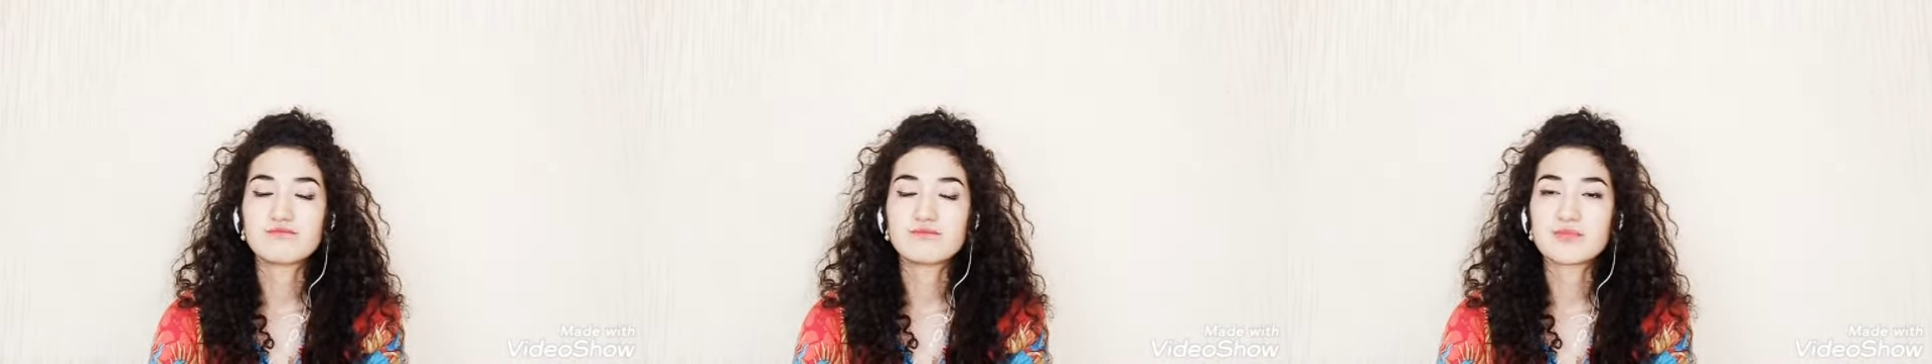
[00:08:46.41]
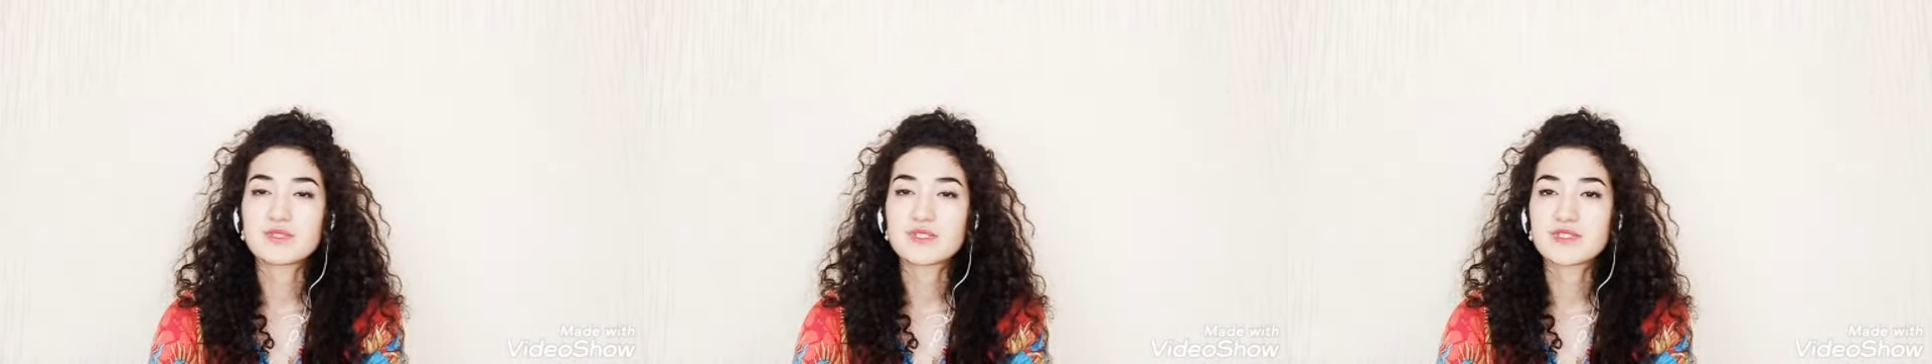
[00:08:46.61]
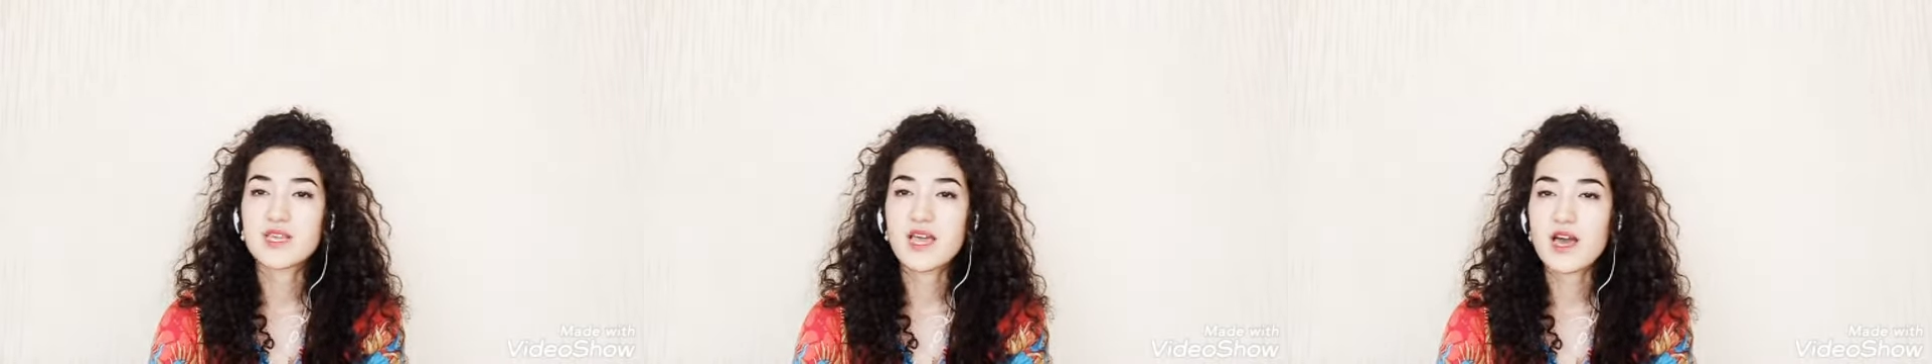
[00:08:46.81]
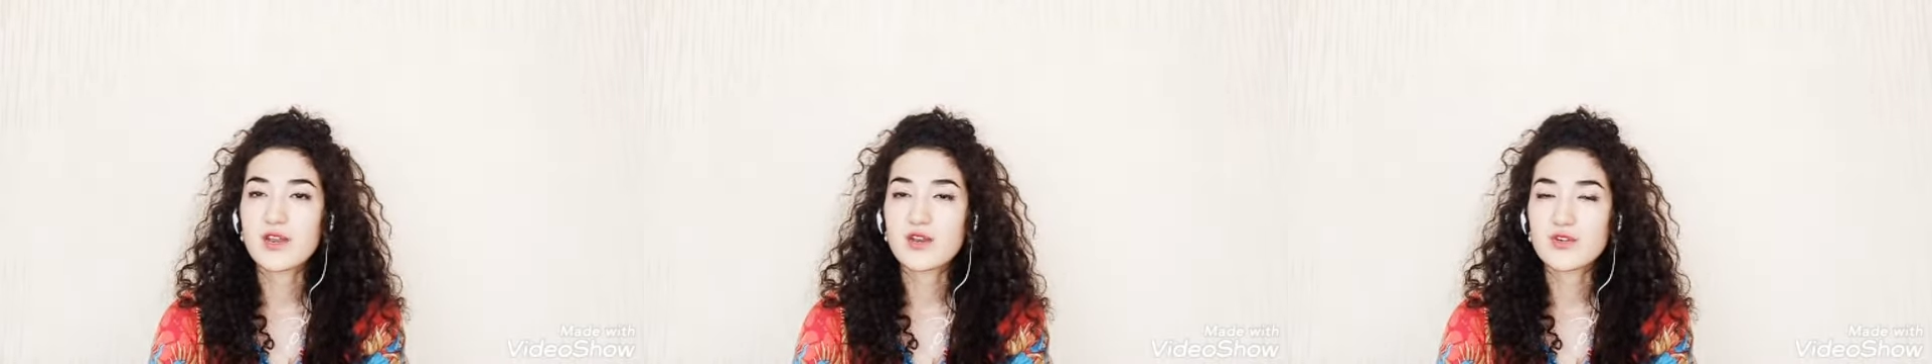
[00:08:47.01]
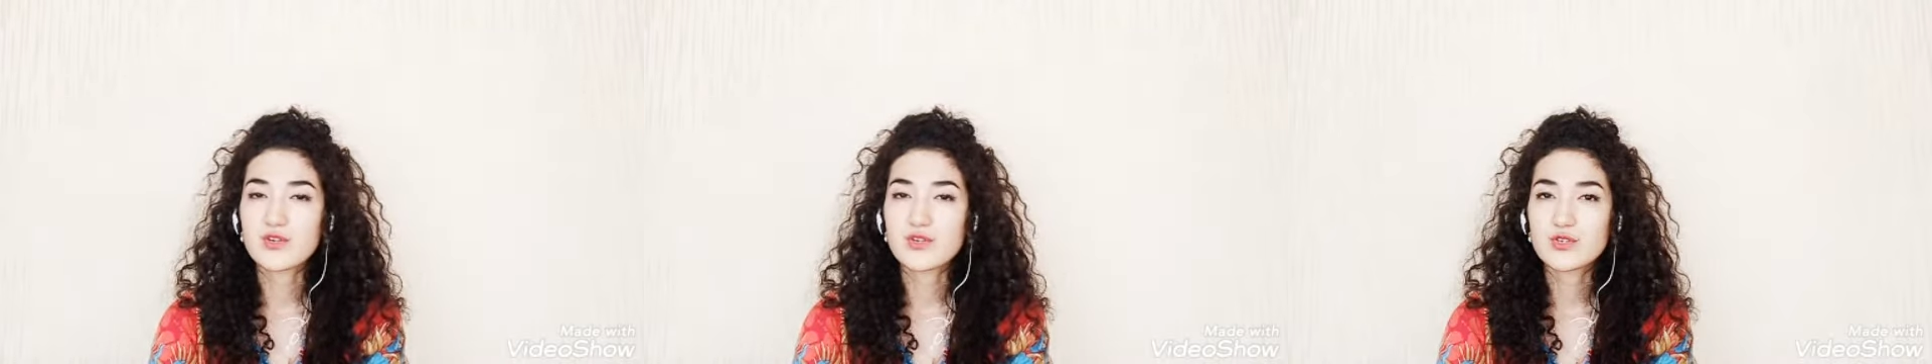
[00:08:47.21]

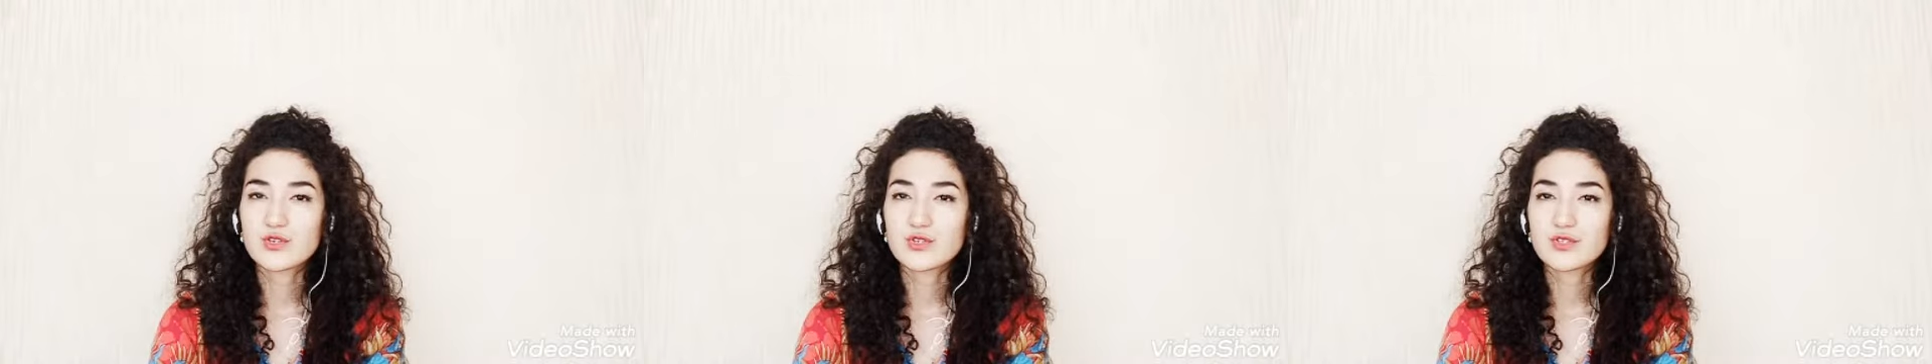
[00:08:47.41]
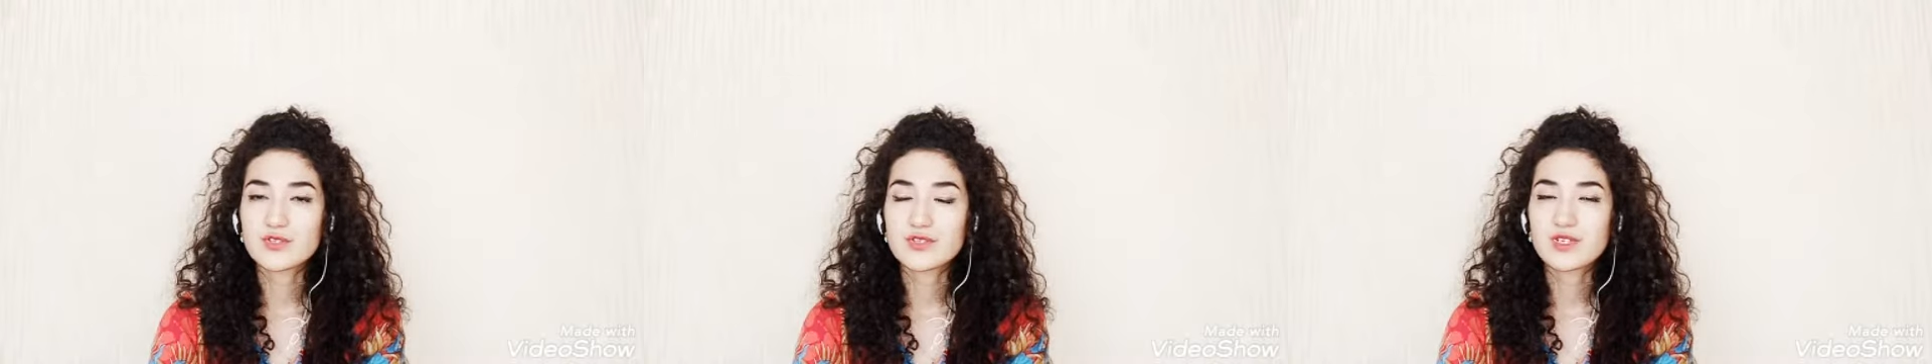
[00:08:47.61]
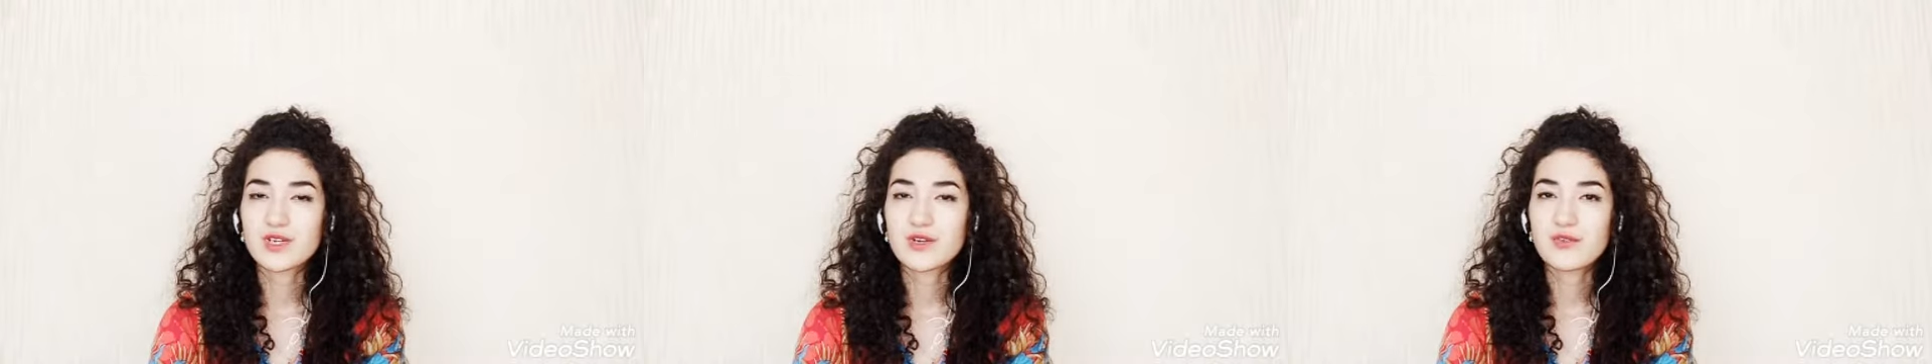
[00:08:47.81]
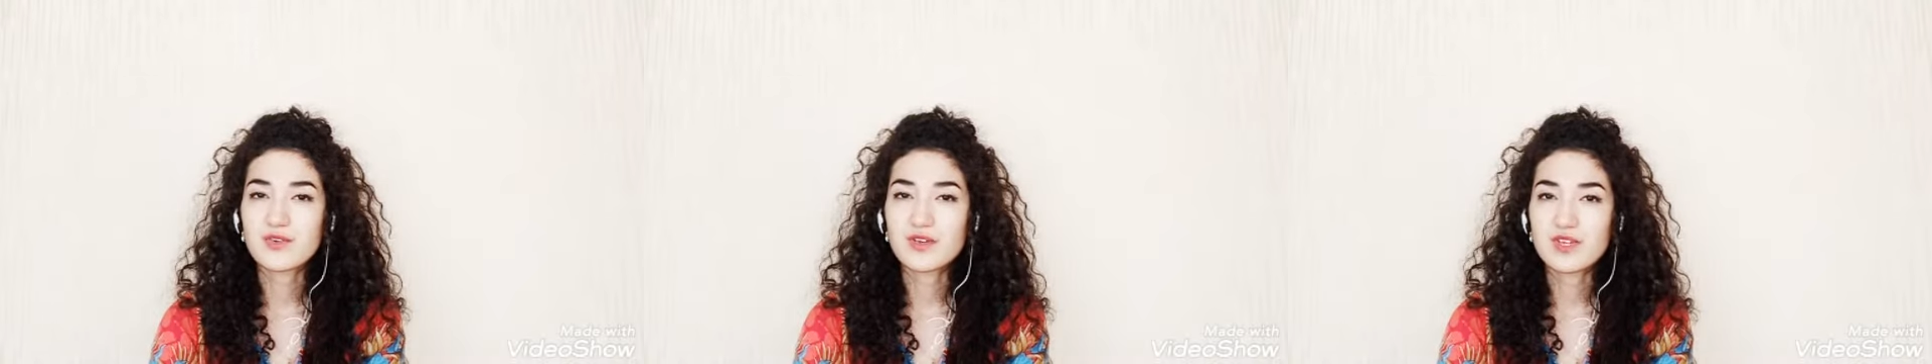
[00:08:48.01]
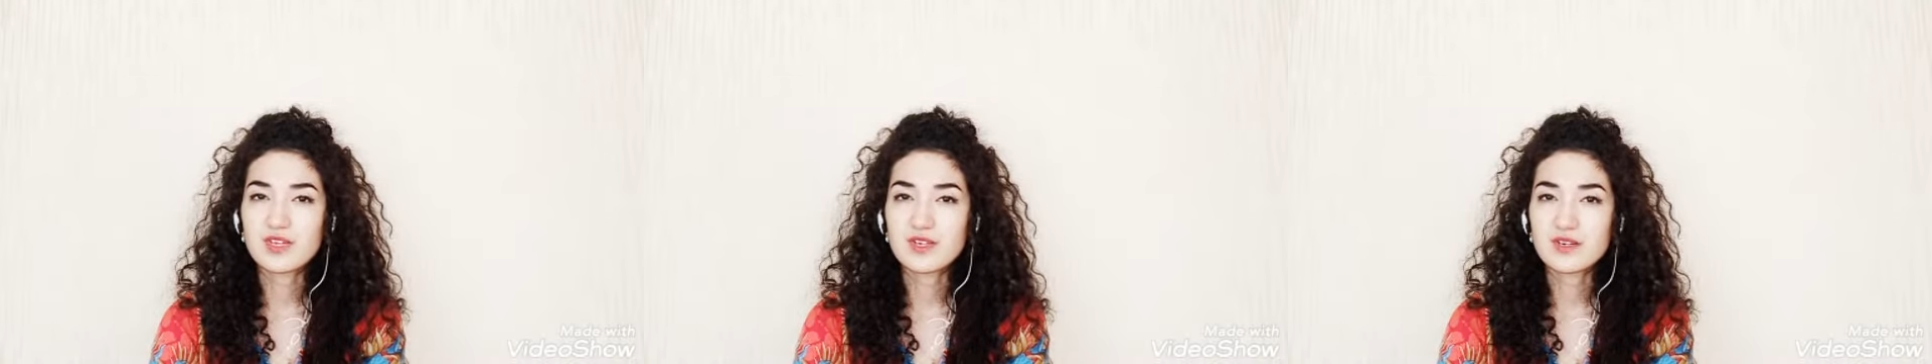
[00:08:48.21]
status,
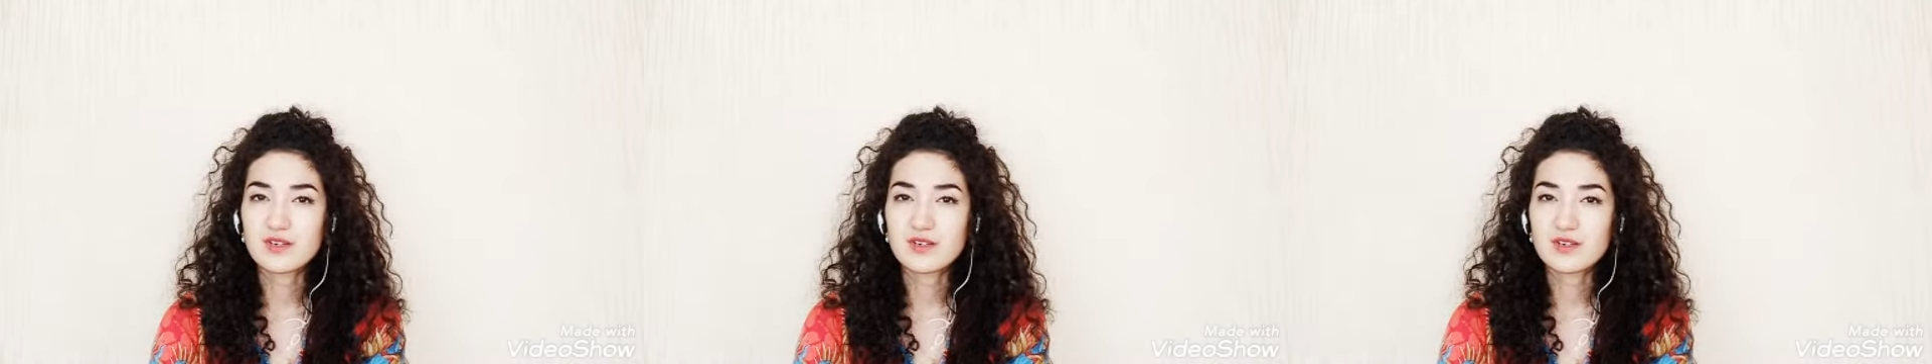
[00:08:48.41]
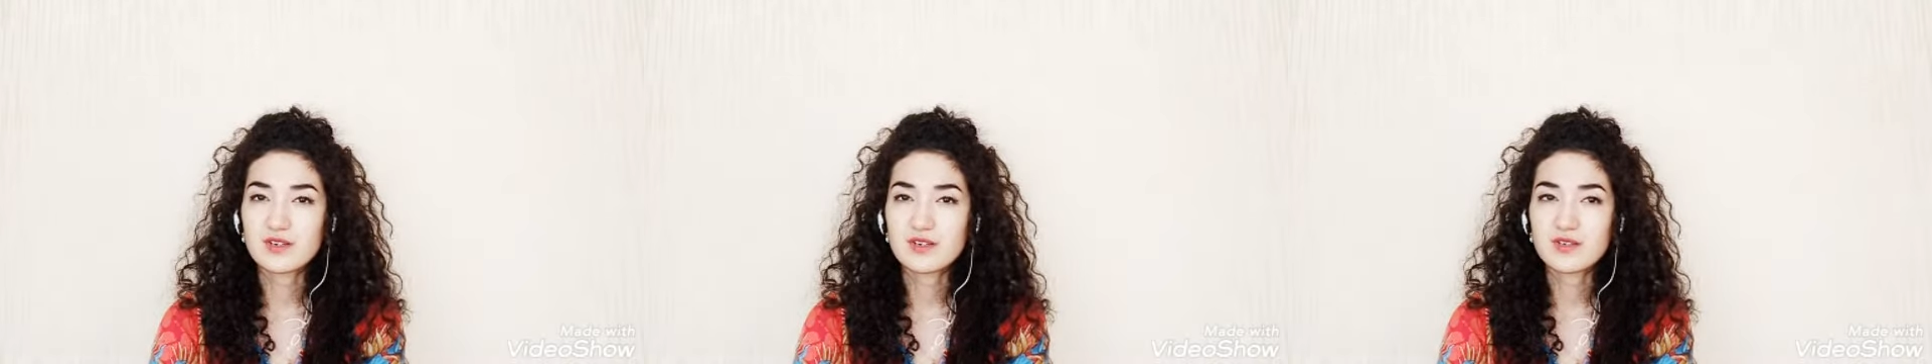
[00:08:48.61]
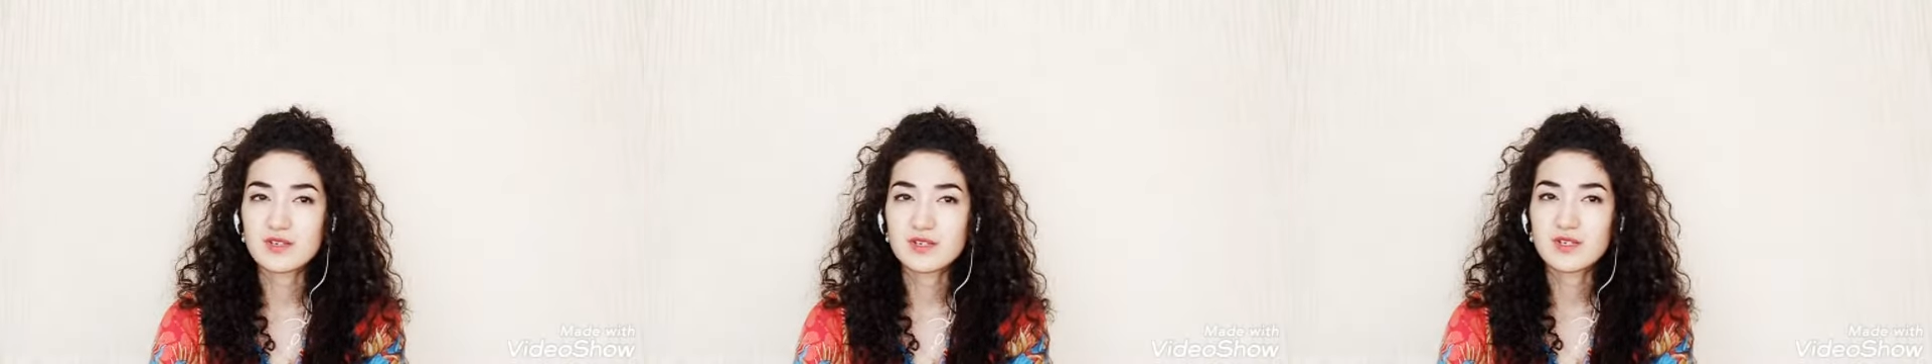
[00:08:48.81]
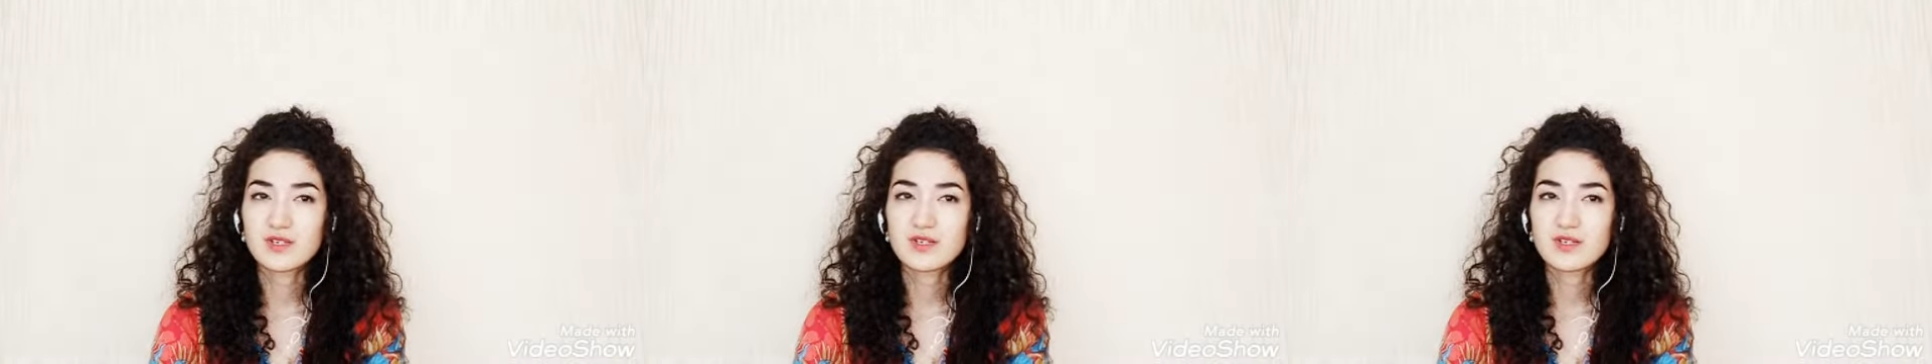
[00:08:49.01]
career,